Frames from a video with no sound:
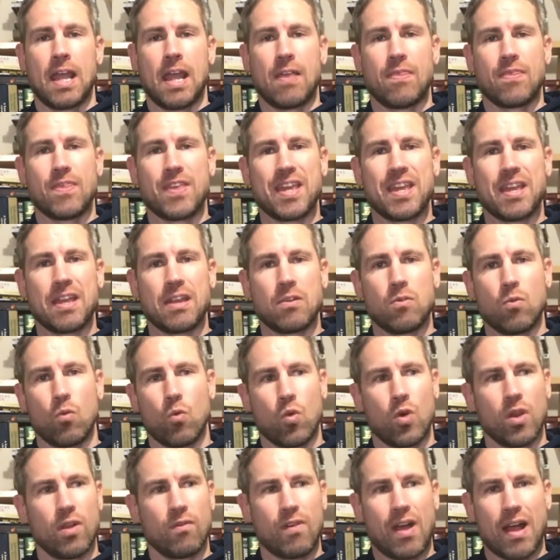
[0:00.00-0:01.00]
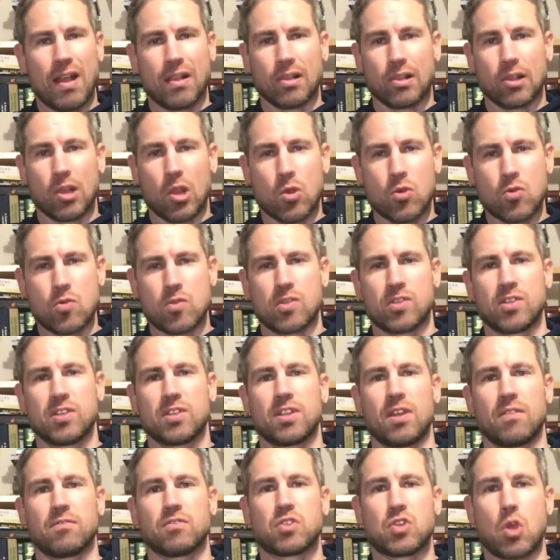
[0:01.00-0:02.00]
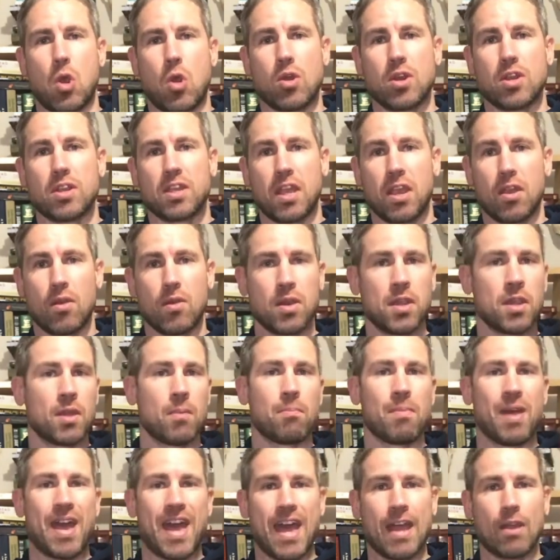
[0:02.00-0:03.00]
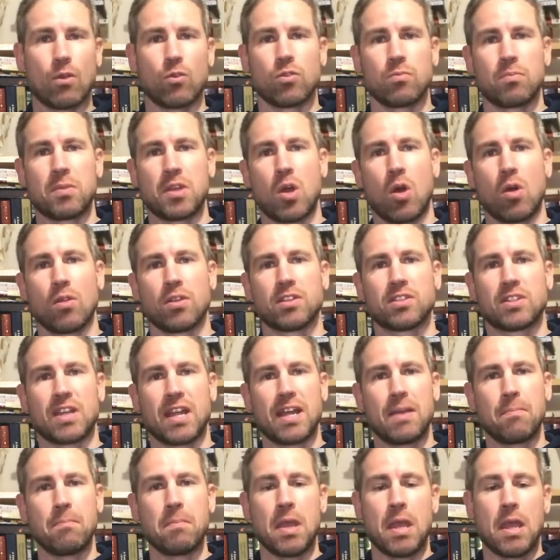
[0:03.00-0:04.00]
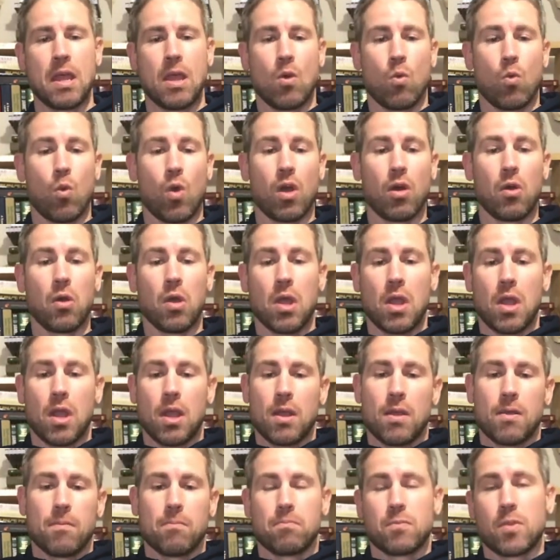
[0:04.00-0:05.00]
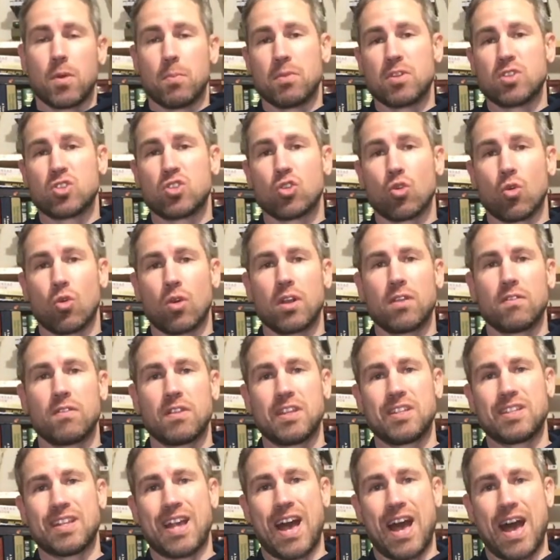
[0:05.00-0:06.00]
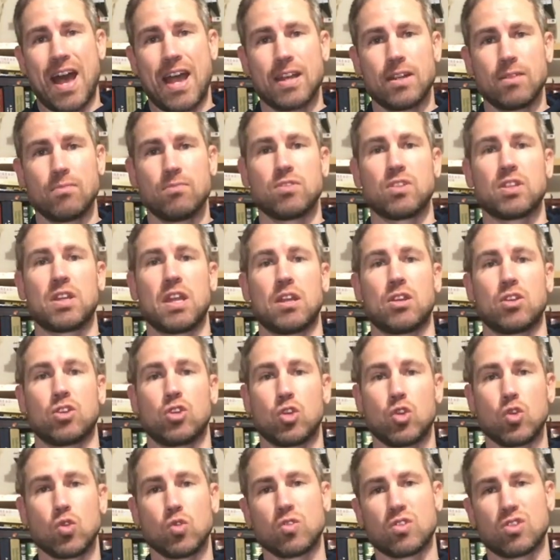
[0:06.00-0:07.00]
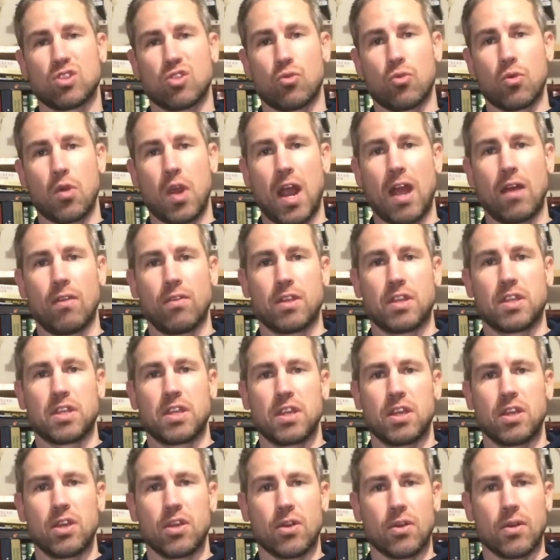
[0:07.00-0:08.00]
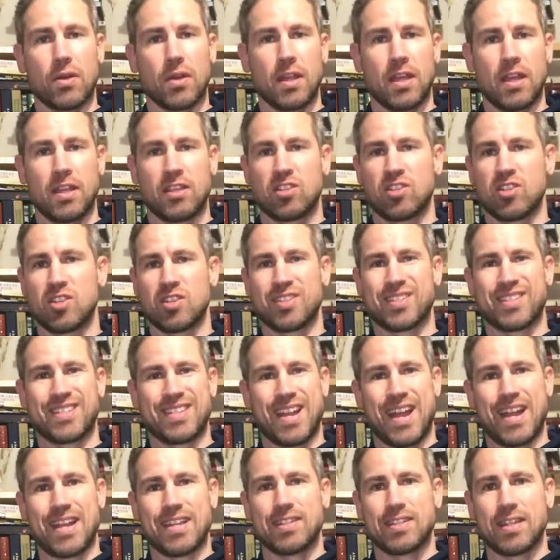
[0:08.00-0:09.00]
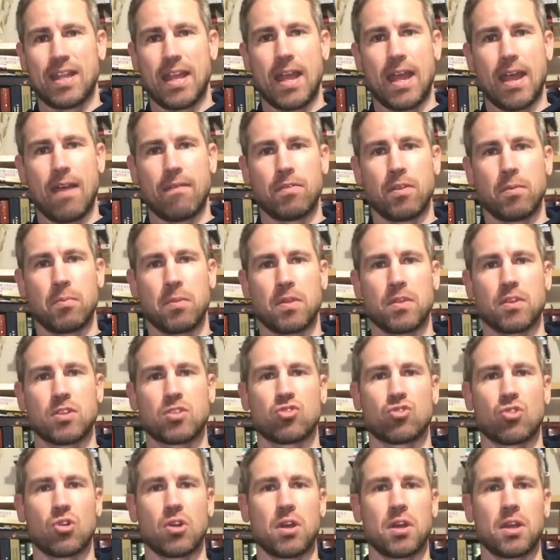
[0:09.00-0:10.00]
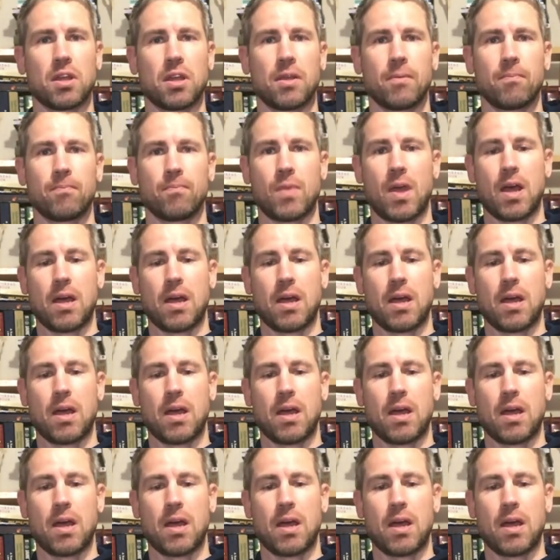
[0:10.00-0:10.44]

And then what have I learned since I've started carrying a bag with me all the time? Well, the majority of these items get used throughout the year. It's just nice to have them in the truck.